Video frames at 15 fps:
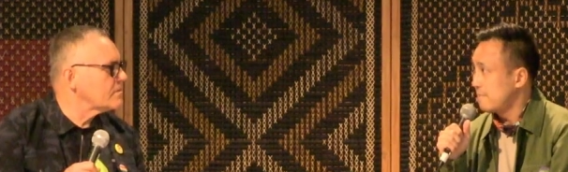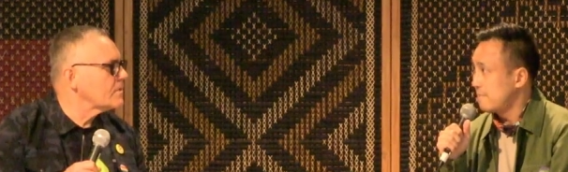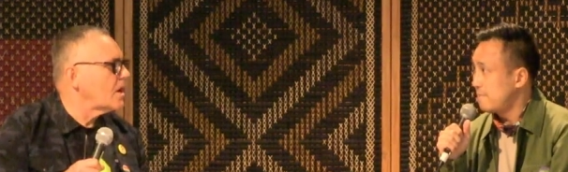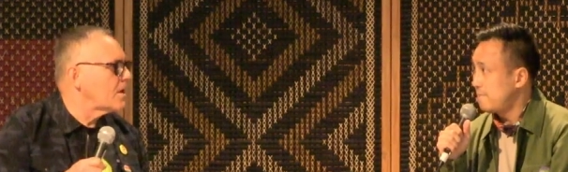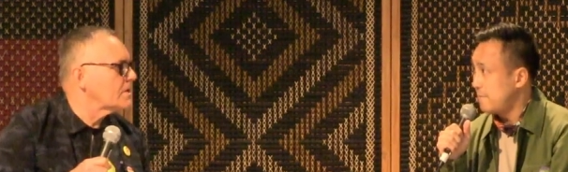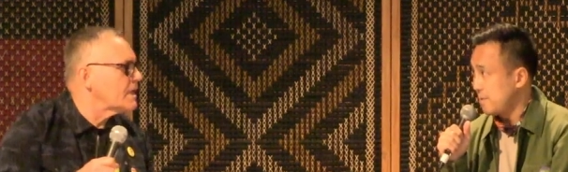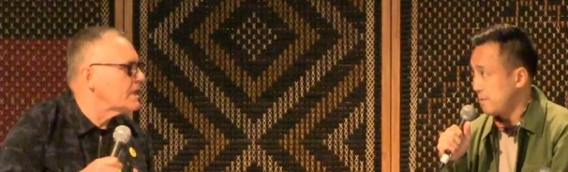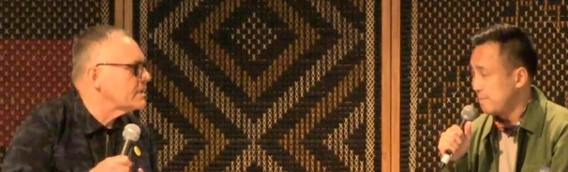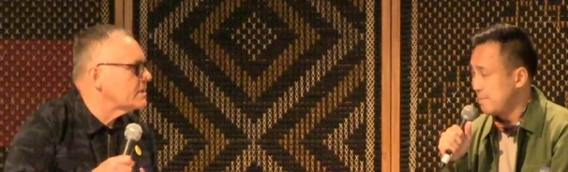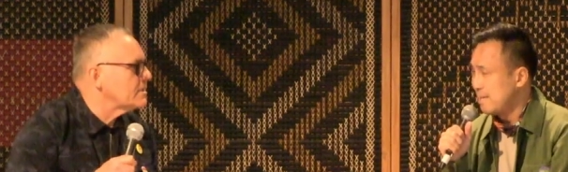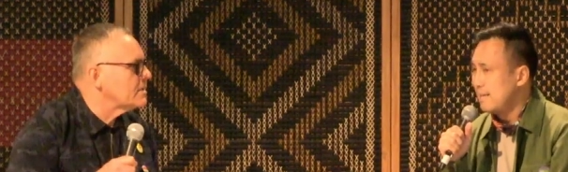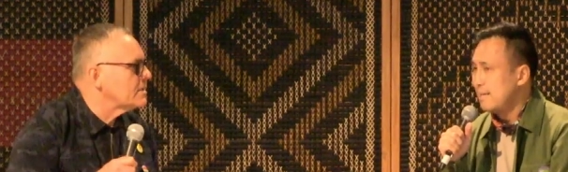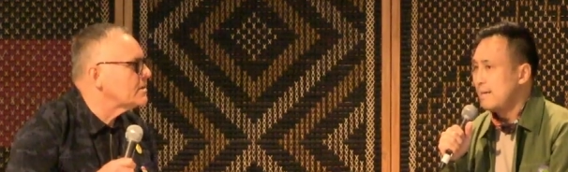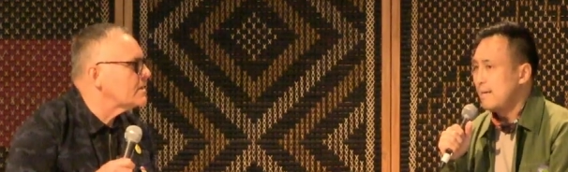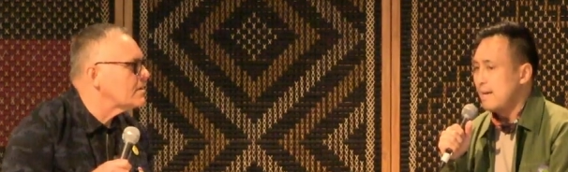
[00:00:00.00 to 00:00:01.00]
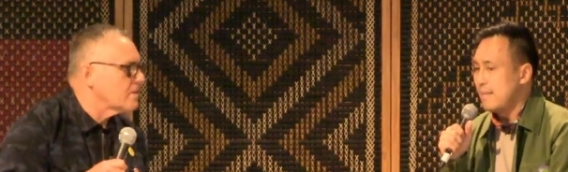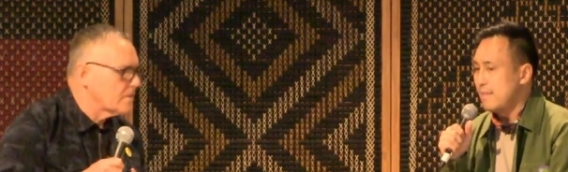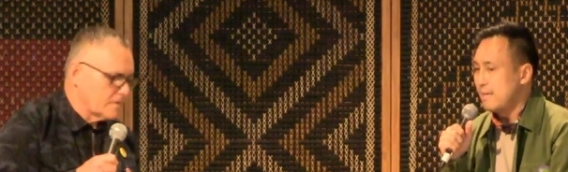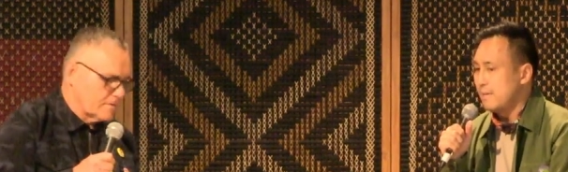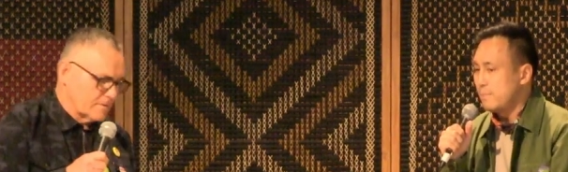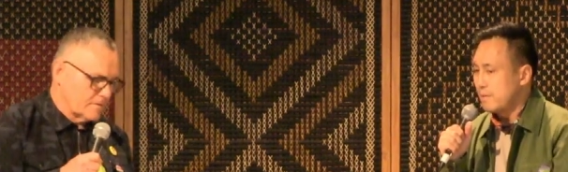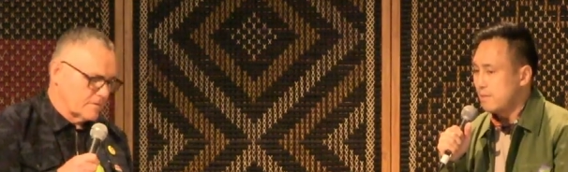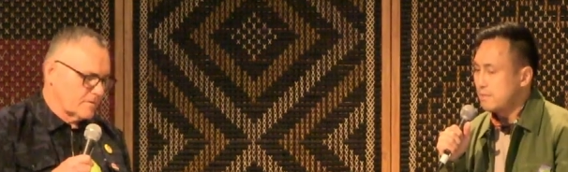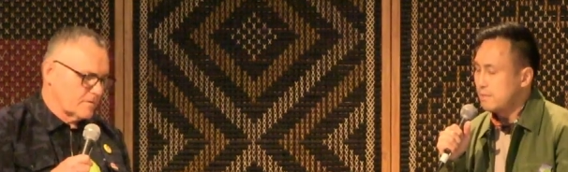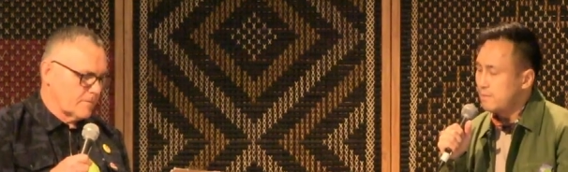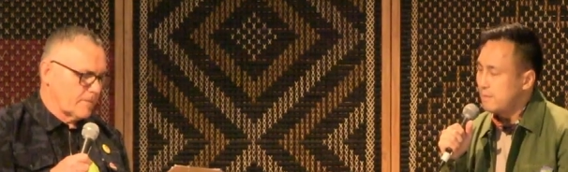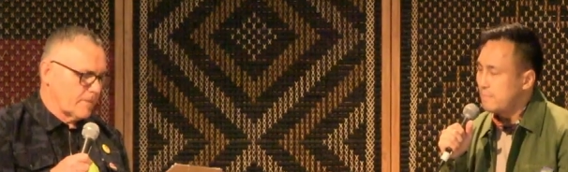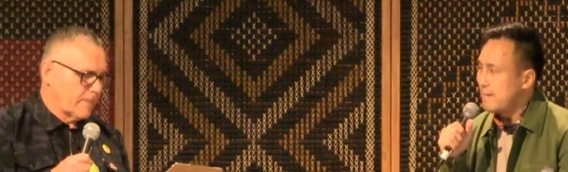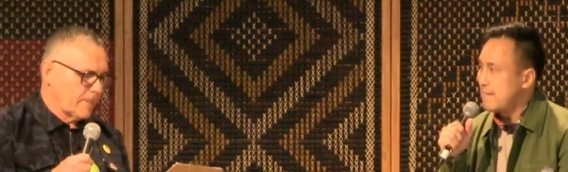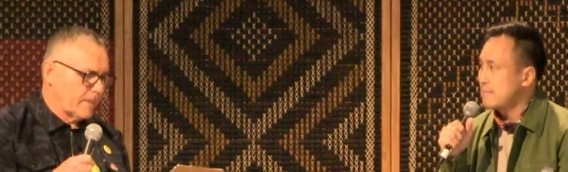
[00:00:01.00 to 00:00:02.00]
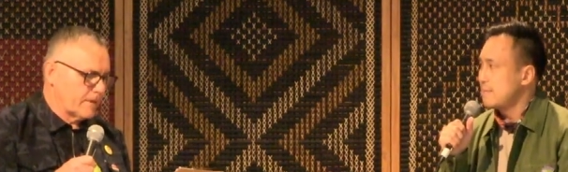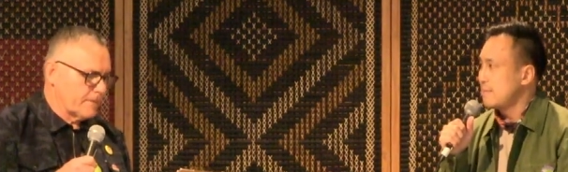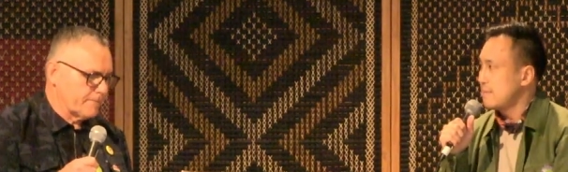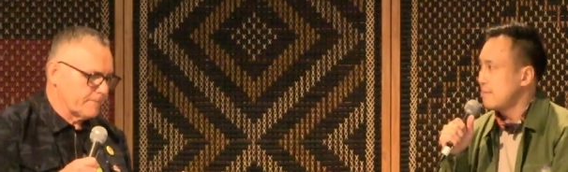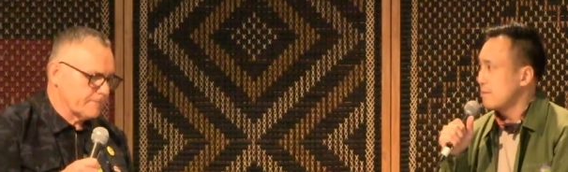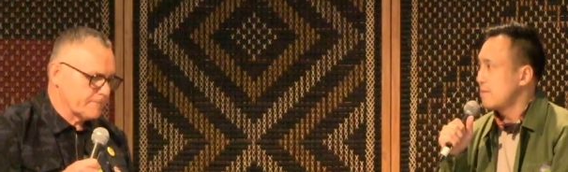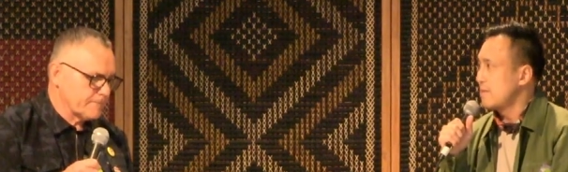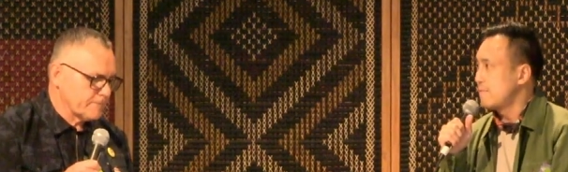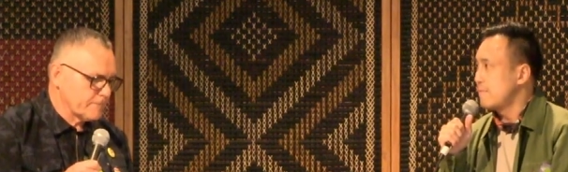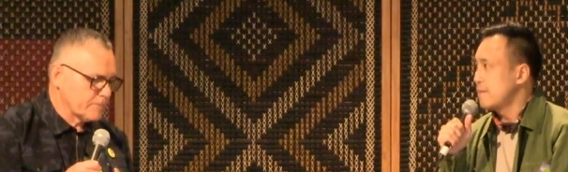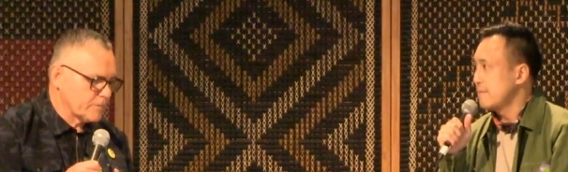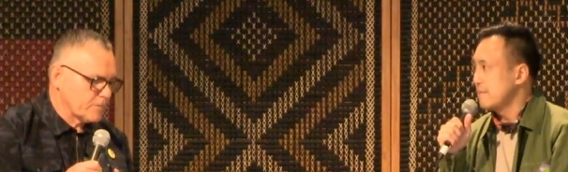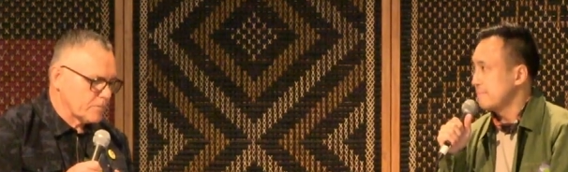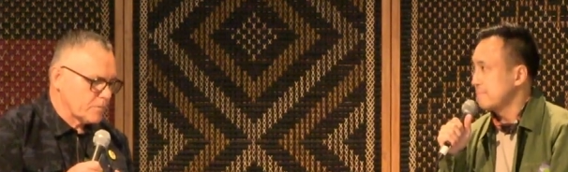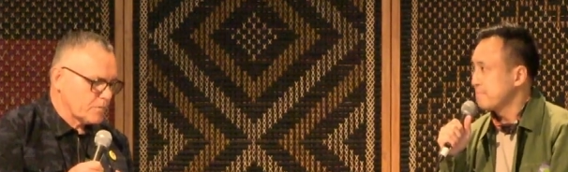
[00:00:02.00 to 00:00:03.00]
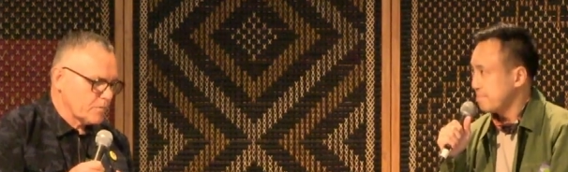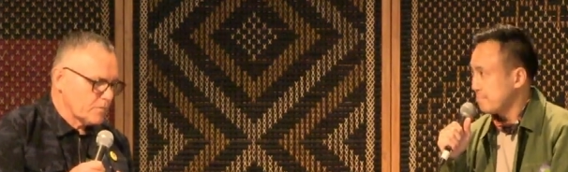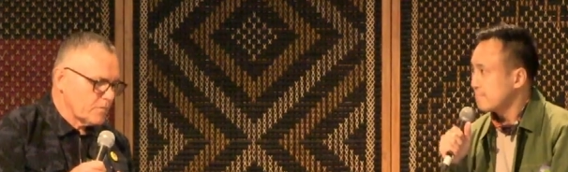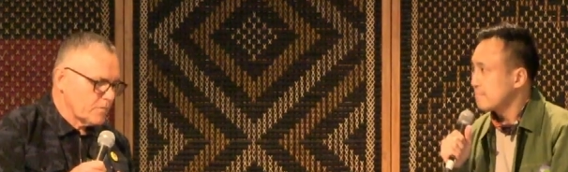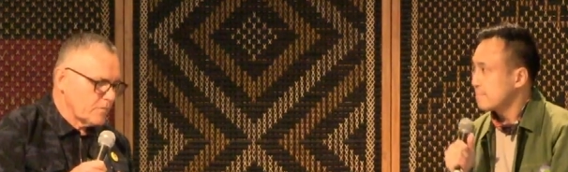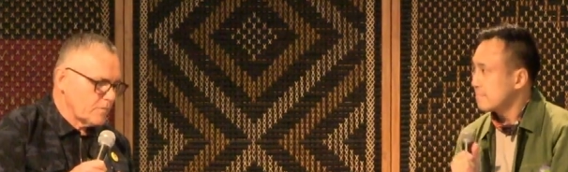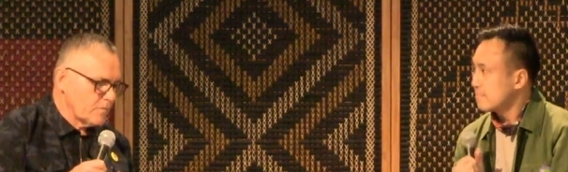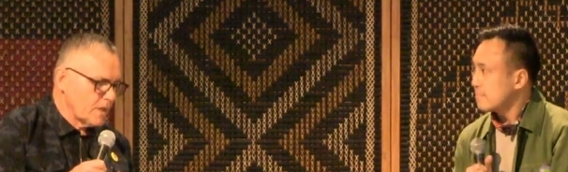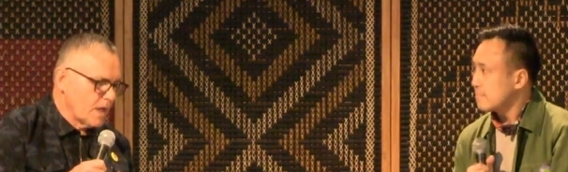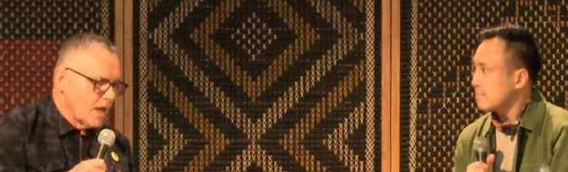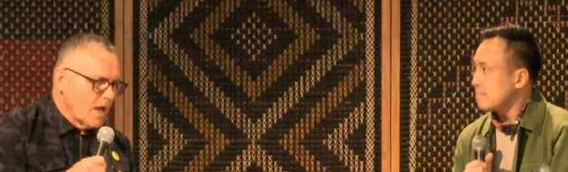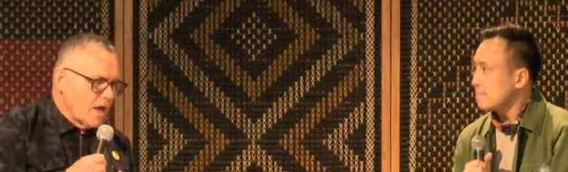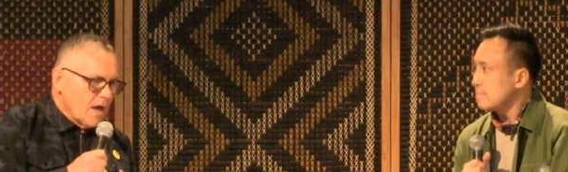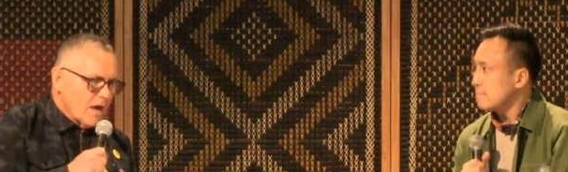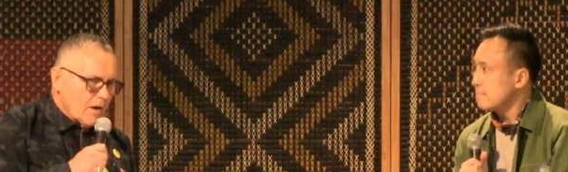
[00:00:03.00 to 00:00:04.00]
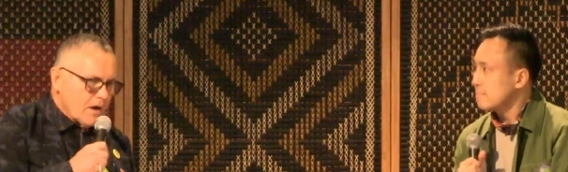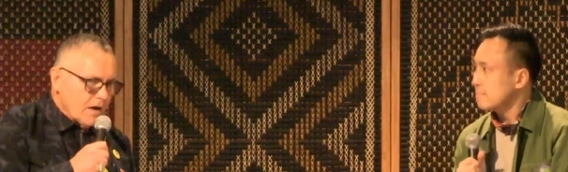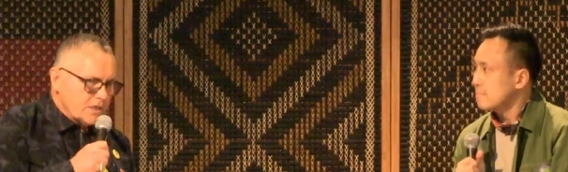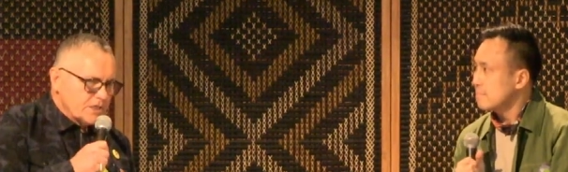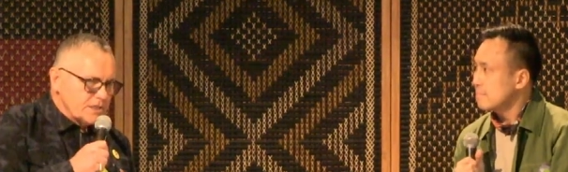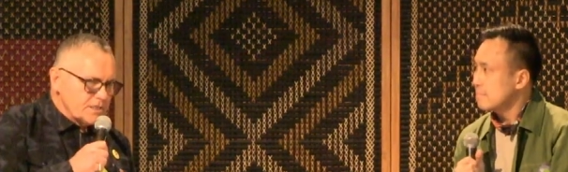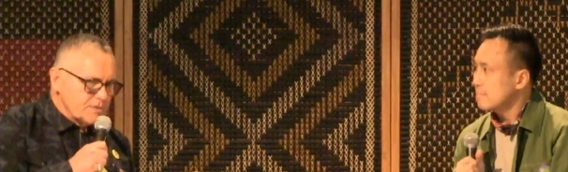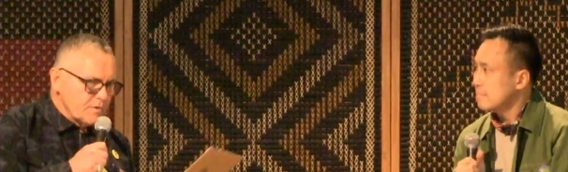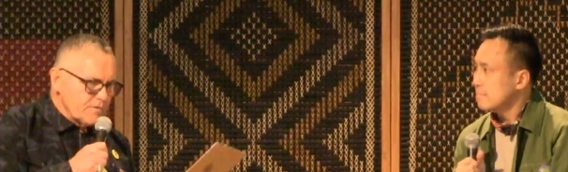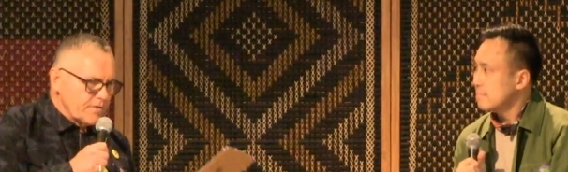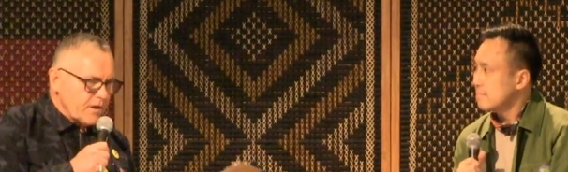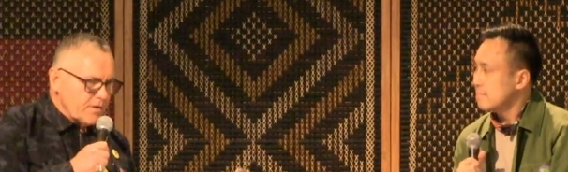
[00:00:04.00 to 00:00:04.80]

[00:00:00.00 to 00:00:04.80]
Speaker 1: and okay. film, and then went on to do the masters in creative writing.
Speaker 2: Just with